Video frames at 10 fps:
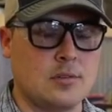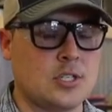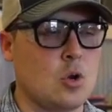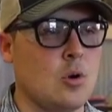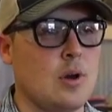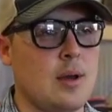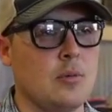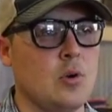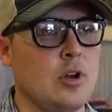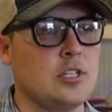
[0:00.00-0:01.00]
So I'm
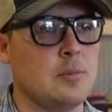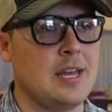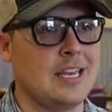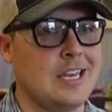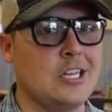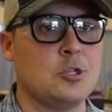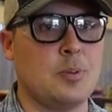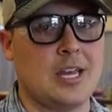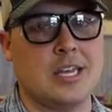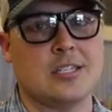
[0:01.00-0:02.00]
going to make each
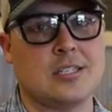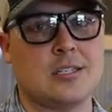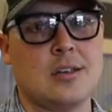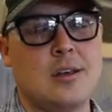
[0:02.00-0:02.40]
piece